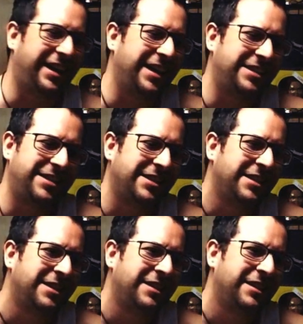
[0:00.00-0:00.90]
guess
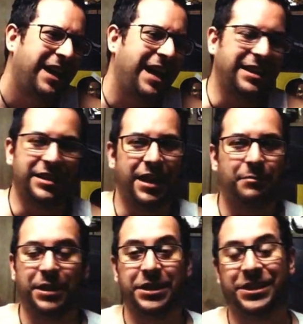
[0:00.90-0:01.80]
at the time
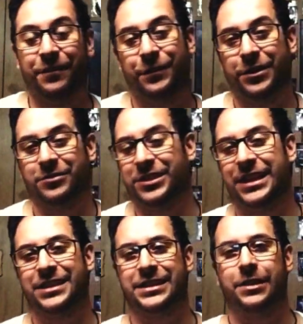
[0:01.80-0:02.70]
they just didn't feel it was
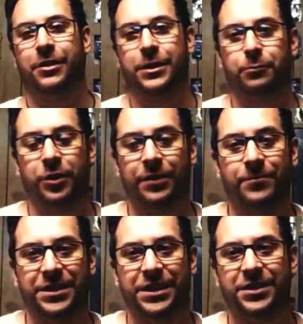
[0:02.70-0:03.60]
necessary to put
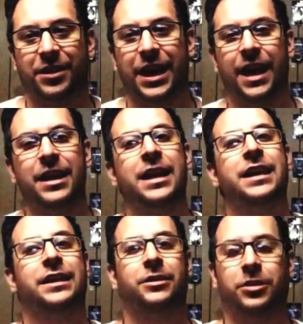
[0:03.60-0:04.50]
emphasis on that.
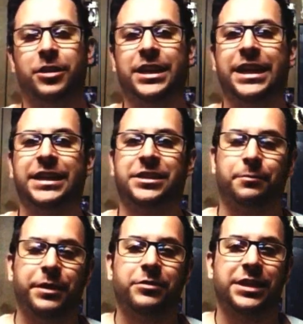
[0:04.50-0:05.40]
Now the good thing is the
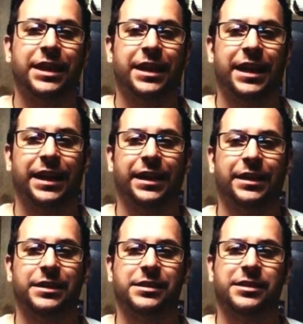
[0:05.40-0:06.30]
music
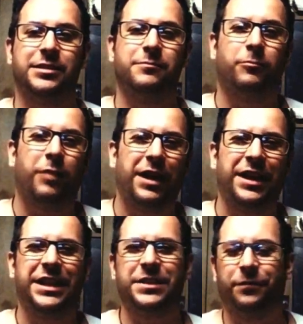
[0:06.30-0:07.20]
is, while it
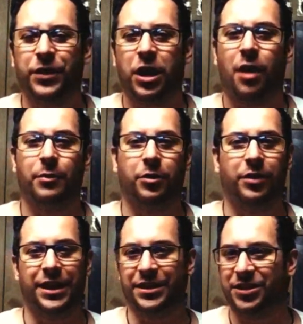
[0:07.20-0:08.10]
isn't phenomenal,
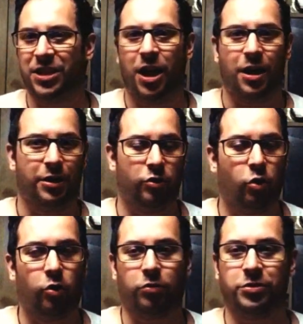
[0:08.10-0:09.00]
like it's not an
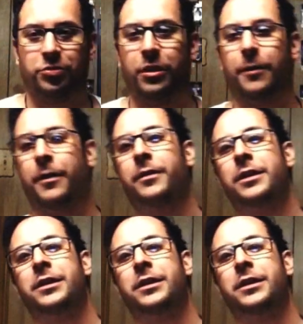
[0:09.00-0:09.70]
orchestra